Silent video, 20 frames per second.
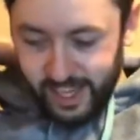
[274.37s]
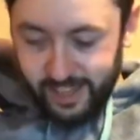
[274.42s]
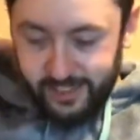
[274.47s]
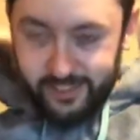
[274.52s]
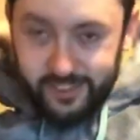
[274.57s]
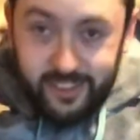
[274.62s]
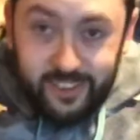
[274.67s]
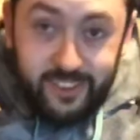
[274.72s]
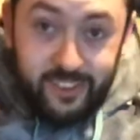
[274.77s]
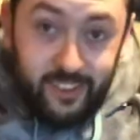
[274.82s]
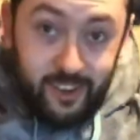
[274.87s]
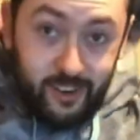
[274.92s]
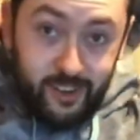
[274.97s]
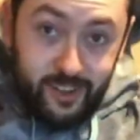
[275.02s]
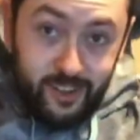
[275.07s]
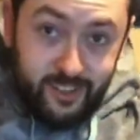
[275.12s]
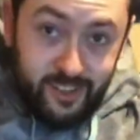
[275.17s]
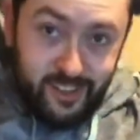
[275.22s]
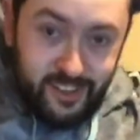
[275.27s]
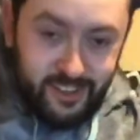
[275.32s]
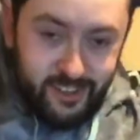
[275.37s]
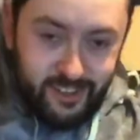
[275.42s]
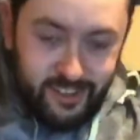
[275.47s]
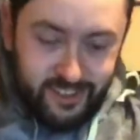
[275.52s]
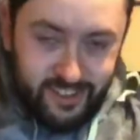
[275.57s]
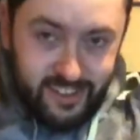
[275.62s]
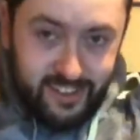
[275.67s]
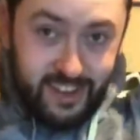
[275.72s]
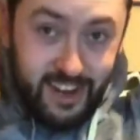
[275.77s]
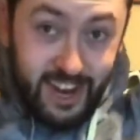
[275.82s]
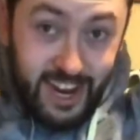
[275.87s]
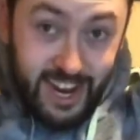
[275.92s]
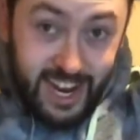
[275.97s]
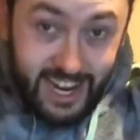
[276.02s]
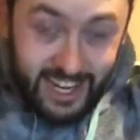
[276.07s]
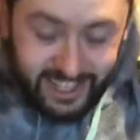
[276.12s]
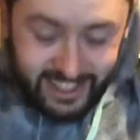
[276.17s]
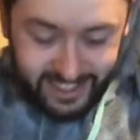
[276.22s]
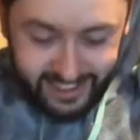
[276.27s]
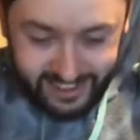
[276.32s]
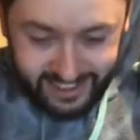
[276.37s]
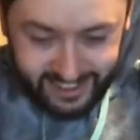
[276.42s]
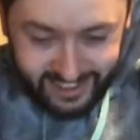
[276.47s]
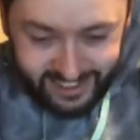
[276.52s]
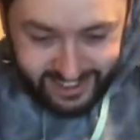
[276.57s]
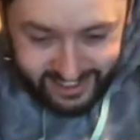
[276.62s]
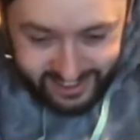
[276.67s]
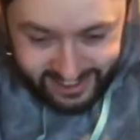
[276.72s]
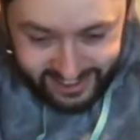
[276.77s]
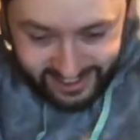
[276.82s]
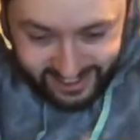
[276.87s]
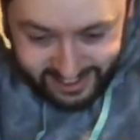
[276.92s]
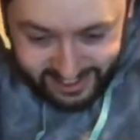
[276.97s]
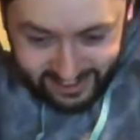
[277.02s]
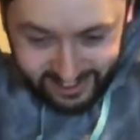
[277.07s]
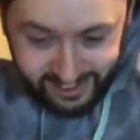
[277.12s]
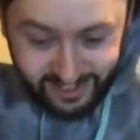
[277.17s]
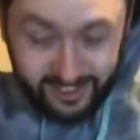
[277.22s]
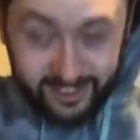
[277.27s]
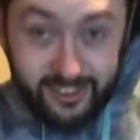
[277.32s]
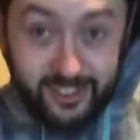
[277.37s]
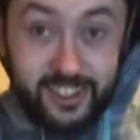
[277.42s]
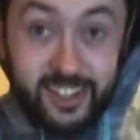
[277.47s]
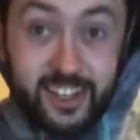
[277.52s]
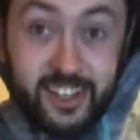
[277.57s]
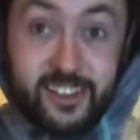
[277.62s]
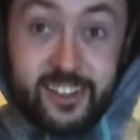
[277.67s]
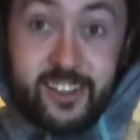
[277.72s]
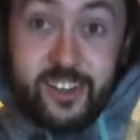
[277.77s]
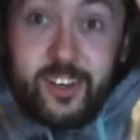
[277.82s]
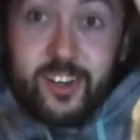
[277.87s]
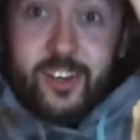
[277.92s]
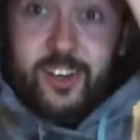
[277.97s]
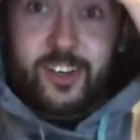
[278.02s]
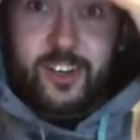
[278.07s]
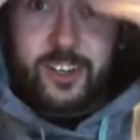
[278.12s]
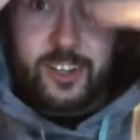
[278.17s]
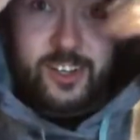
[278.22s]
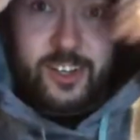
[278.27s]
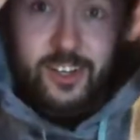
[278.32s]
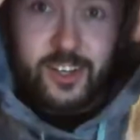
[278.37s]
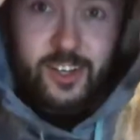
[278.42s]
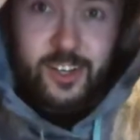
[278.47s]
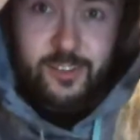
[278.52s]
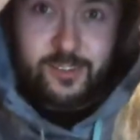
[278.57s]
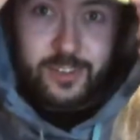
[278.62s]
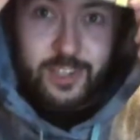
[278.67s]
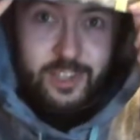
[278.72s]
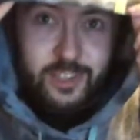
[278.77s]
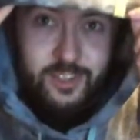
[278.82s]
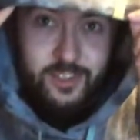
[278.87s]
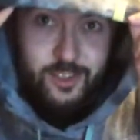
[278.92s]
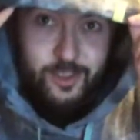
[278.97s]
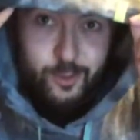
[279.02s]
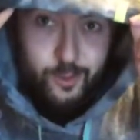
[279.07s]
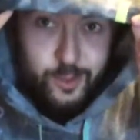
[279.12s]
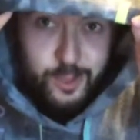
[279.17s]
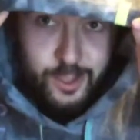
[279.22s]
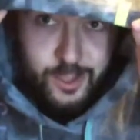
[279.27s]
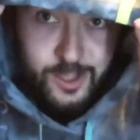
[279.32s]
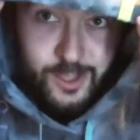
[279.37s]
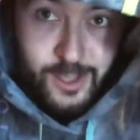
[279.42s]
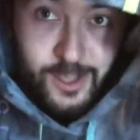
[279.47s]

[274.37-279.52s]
I just noticed that there is a tag literally on the hood of the cloak.